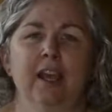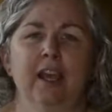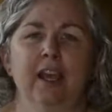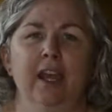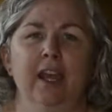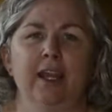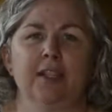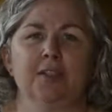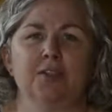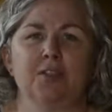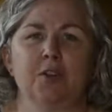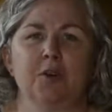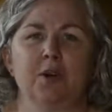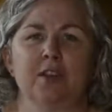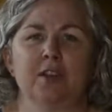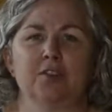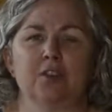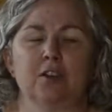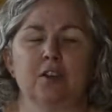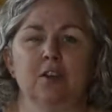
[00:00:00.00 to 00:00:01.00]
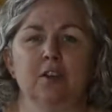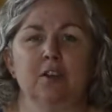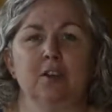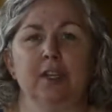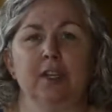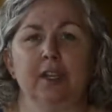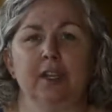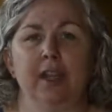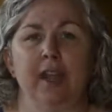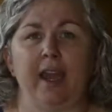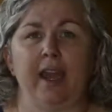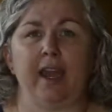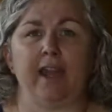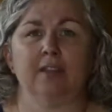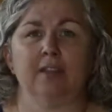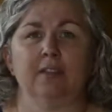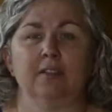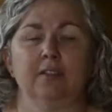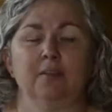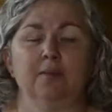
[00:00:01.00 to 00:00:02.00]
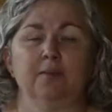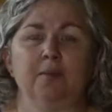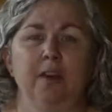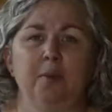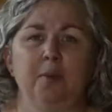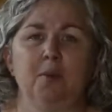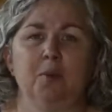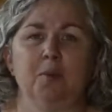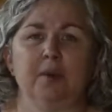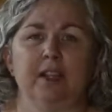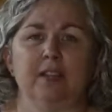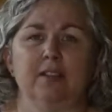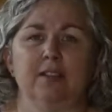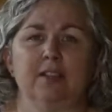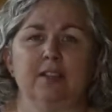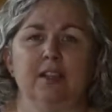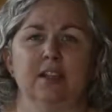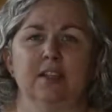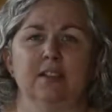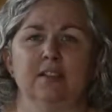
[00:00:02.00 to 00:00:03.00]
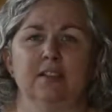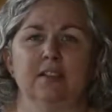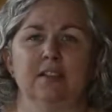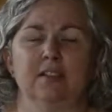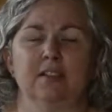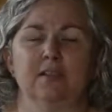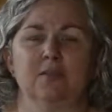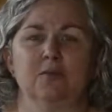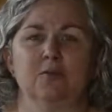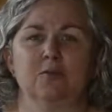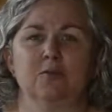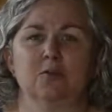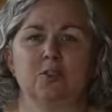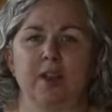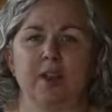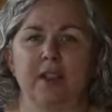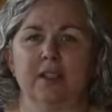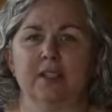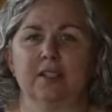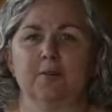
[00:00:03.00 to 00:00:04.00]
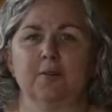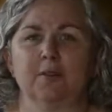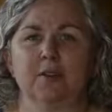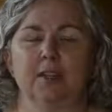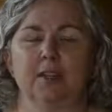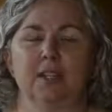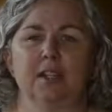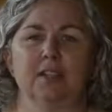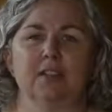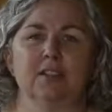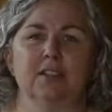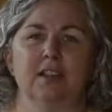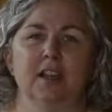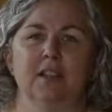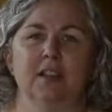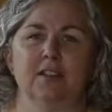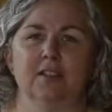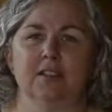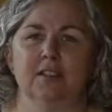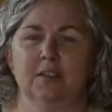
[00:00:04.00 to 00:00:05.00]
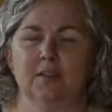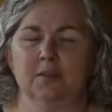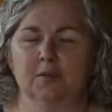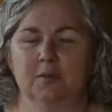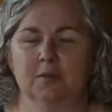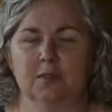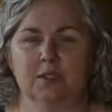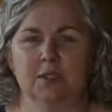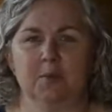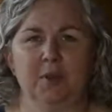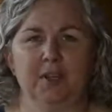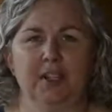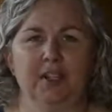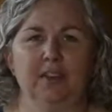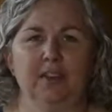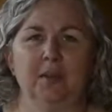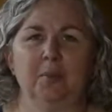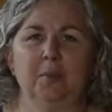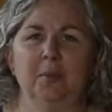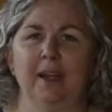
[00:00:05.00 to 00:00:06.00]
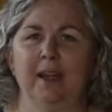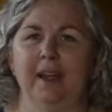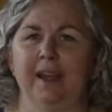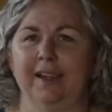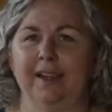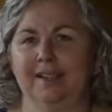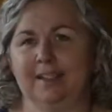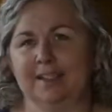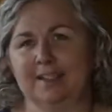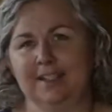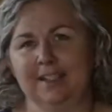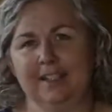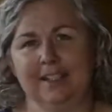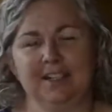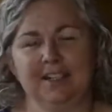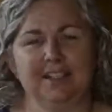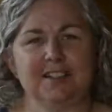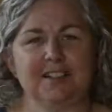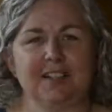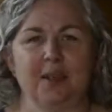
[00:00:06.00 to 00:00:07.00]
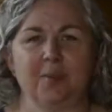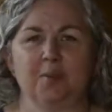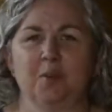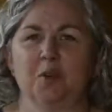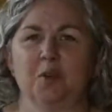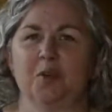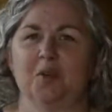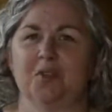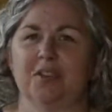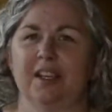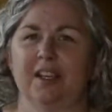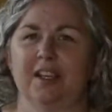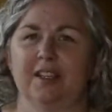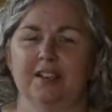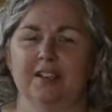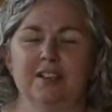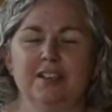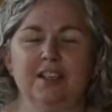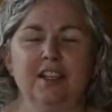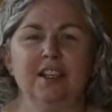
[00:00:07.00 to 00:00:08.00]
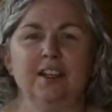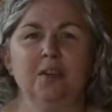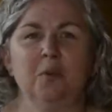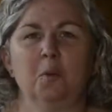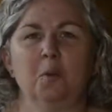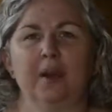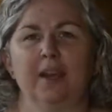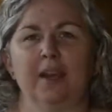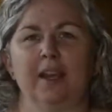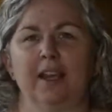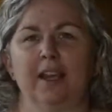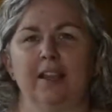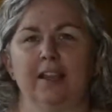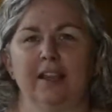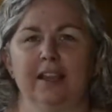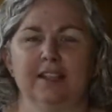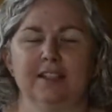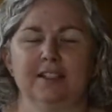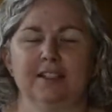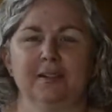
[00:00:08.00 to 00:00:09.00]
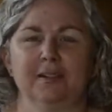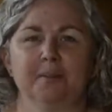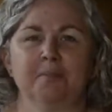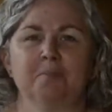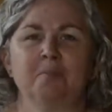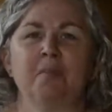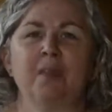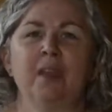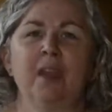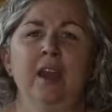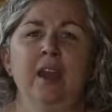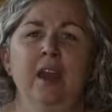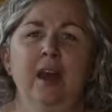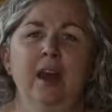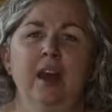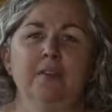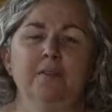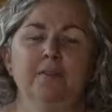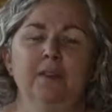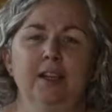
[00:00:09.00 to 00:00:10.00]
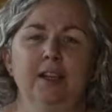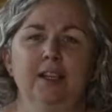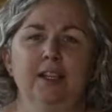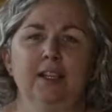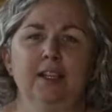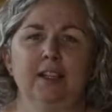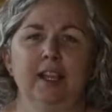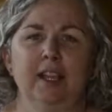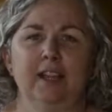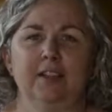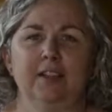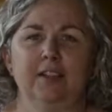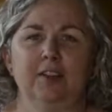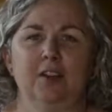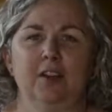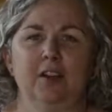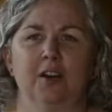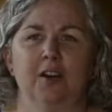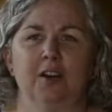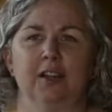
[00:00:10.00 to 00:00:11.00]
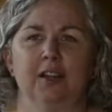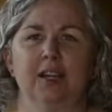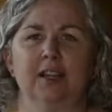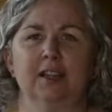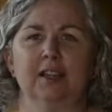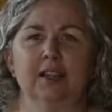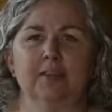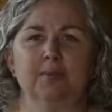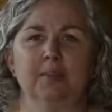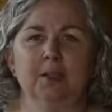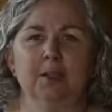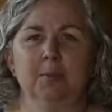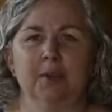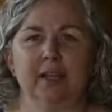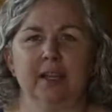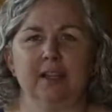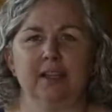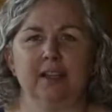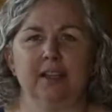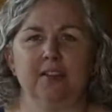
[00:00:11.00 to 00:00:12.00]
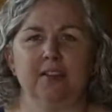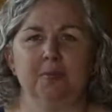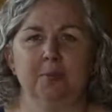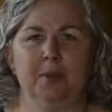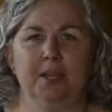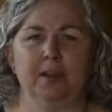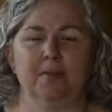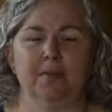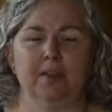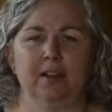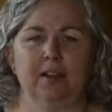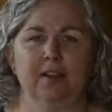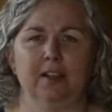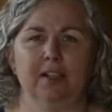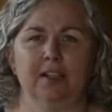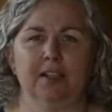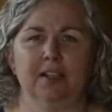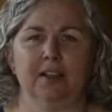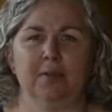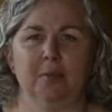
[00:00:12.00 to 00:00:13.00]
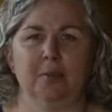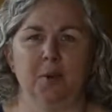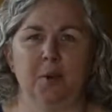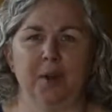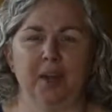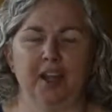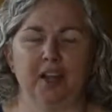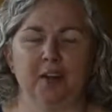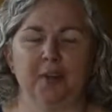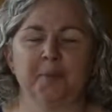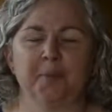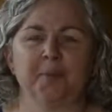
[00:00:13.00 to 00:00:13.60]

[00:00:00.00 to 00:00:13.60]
And so I started looking at fiber blends and trying different things and spinning them and knitting samples and seeing what I liked. I finally landed on a lovely blend of BFL and kitten mohair.